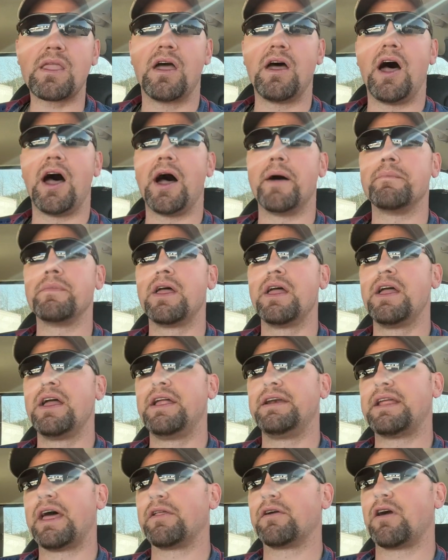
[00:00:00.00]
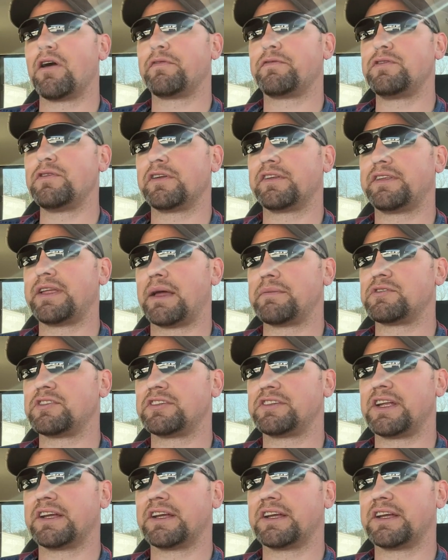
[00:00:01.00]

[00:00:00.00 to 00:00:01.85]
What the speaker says: Now there are a few exceptions,